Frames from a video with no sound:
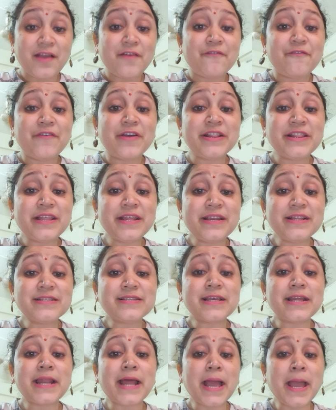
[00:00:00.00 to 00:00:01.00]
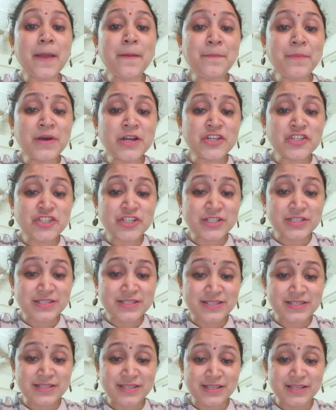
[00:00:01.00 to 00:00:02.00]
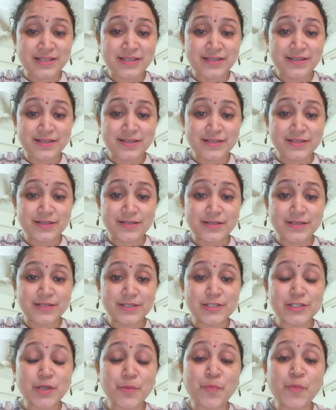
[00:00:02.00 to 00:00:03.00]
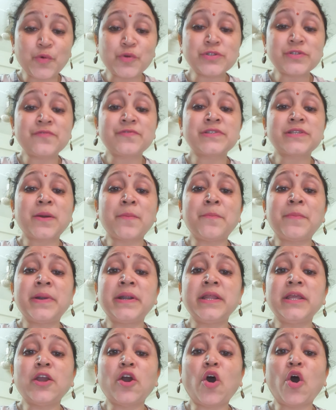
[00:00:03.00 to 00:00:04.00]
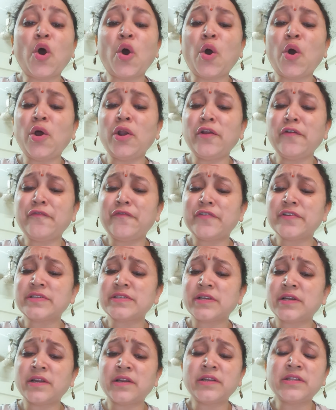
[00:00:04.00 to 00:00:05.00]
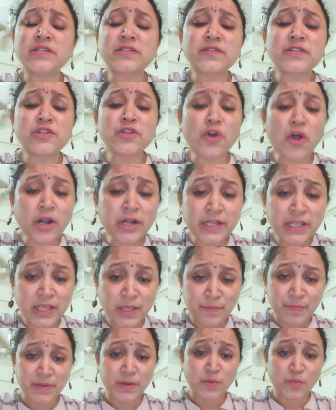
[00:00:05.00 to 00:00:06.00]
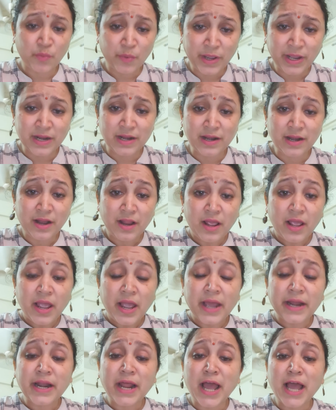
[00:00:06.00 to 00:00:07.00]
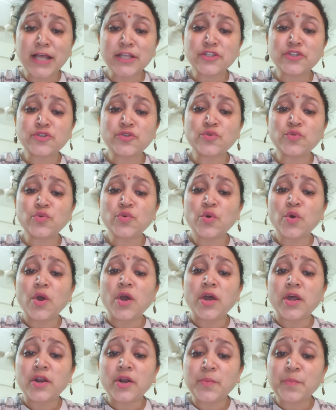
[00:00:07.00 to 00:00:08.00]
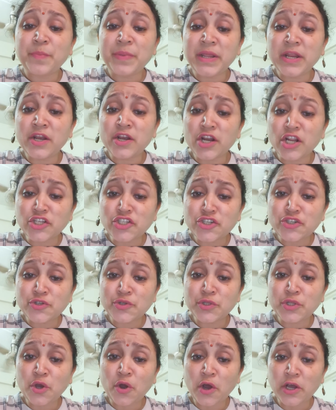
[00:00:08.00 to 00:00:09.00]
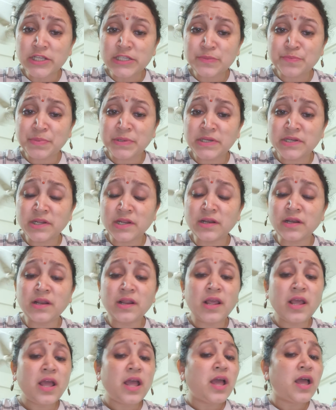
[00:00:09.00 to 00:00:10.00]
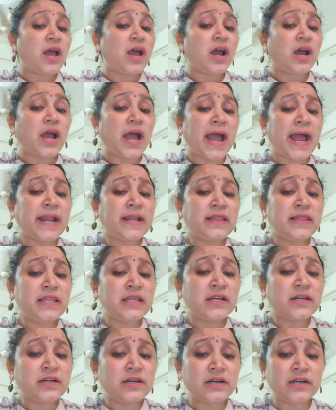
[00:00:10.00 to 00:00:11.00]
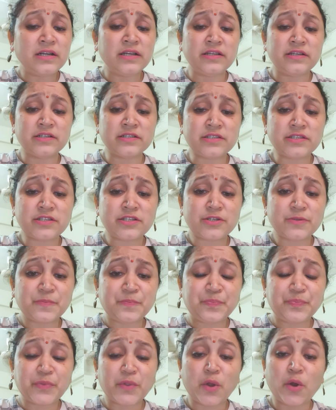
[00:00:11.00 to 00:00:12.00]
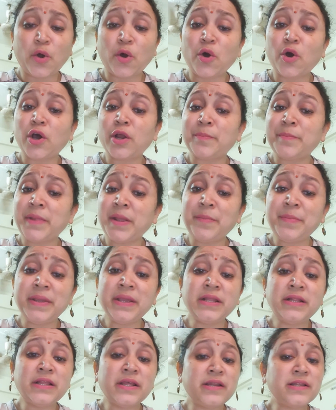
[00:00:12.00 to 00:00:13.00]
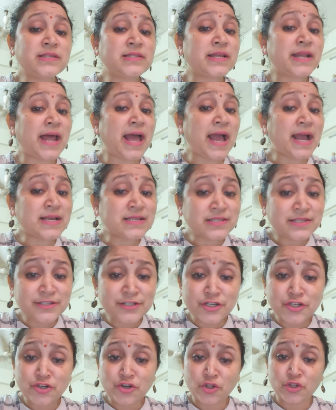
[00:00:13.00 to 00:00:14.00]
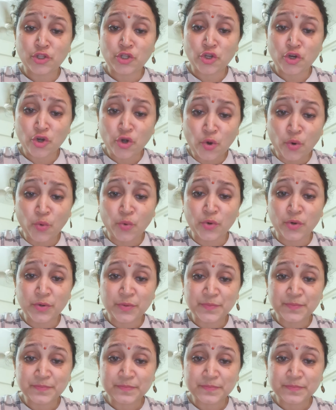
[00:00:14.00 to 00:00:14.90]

When there is an emergency, suppose if somebody all of a sudden is not keeping well and has to be rushed to the hospital at the earliest, or maybe there is an accident on the road.